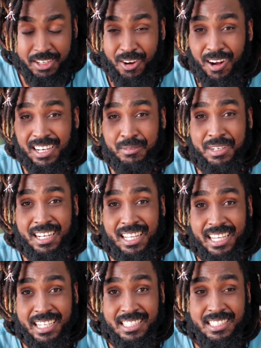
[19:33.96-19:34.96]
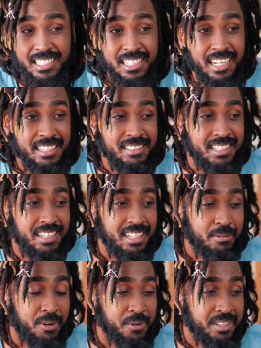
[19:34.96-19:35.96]
call them lazy and tell
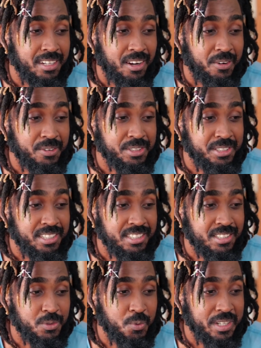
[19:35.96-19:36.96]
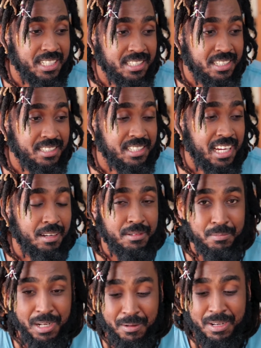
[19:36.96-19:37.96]
them how they're just wasting time
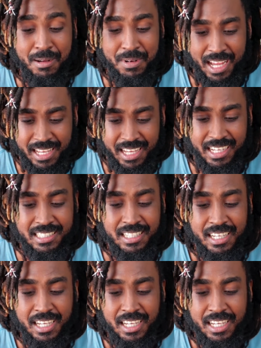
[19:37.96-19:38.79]
and blah blah blah, yes,